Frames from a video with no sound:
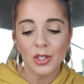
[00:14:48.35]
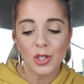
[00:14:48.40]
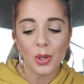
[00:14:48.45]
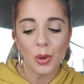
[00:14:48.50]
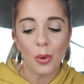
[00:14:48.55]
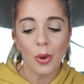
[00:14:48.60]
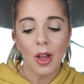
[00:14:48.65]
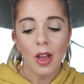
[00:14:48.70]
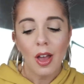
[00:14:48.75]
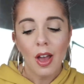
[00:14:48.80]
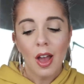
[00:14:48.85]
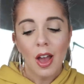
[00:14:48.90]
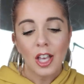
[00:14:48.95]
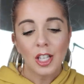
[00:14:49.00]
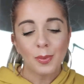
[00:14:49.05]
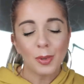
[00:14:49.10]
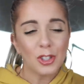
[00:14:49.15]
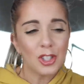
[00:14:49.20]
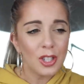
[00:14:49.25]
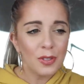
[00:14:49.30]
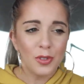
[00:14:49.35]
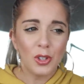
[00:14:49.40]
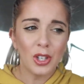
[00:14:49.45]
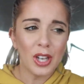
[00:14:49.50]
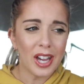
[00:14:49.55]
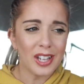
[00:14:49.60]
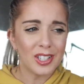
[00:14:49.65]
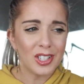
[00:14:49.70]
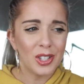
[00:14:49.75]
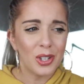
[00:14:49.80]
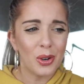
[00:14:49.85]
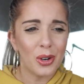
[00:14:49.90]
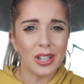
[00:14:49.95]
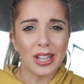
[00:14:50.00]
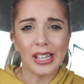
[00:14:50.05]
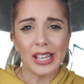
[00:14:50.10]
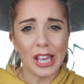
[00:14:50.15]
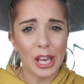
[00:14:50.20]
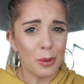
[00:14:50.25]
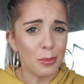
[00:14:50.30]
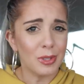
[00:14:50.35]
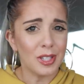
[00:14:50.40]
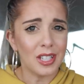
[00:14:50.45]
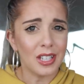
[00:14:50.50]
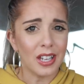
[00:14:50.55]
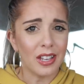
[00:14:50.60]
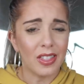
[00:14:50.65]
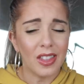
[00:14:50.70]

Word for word: So especially if you guys can go to like Ipsy,